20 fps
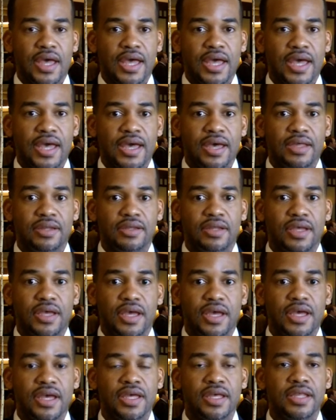And
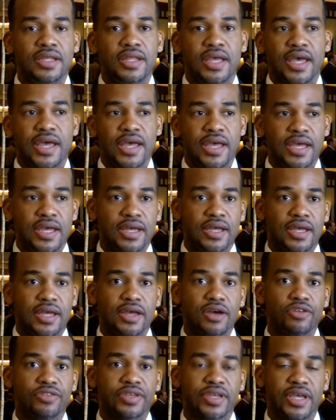in a
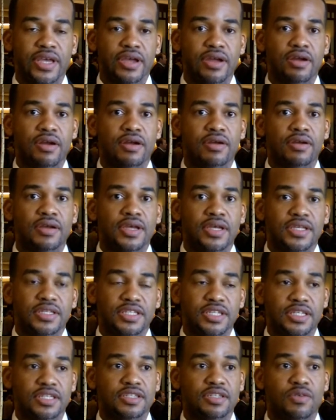healthcare
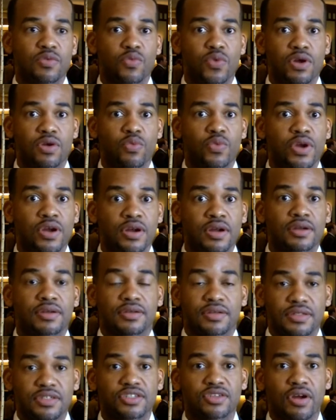system where we're
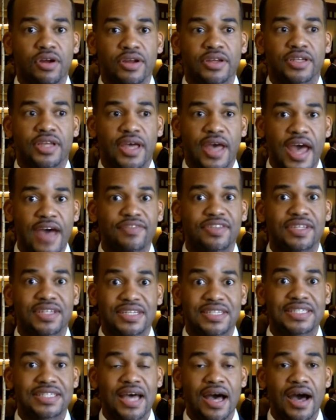starting to have to
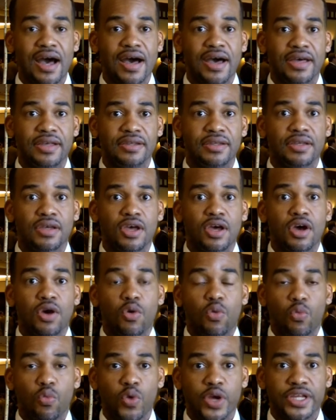decide
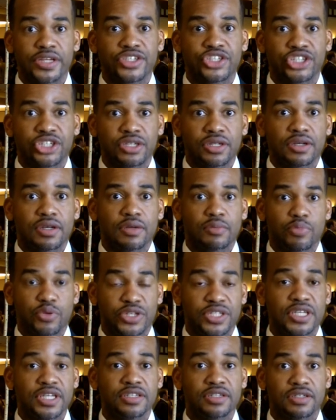which
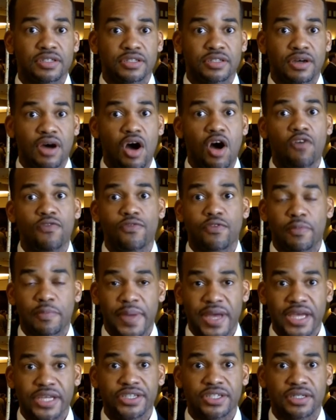procedure to offer
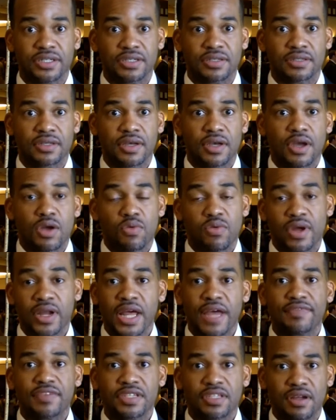patients, we're
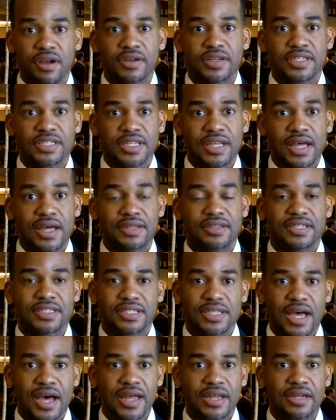going to have to start
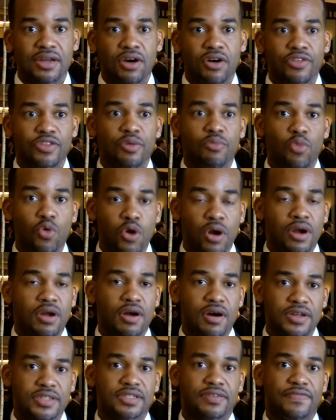deciding on the more
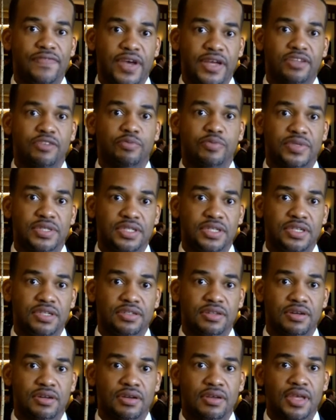cost-effective
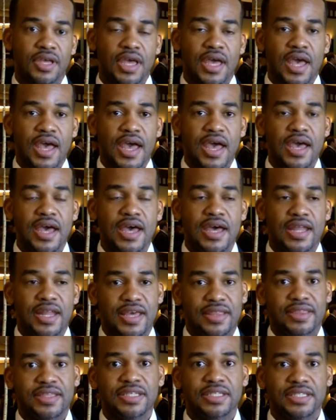procedure. And
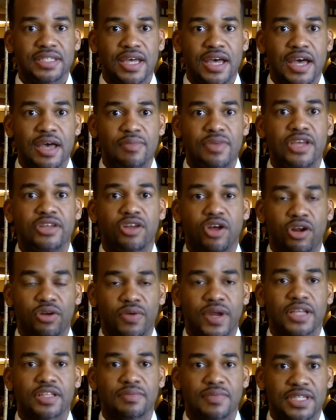at this time,
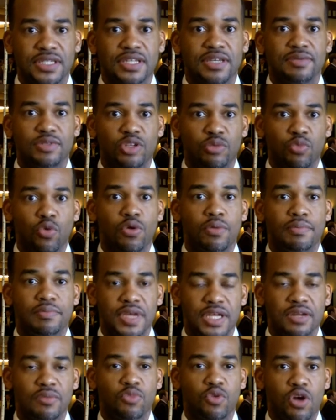endarterectomy seems to
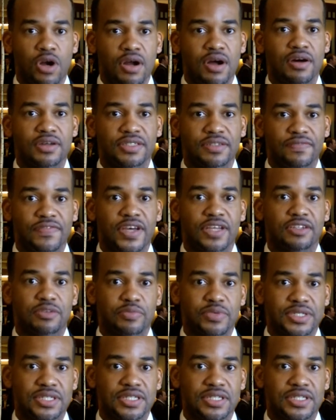be the more cost-effective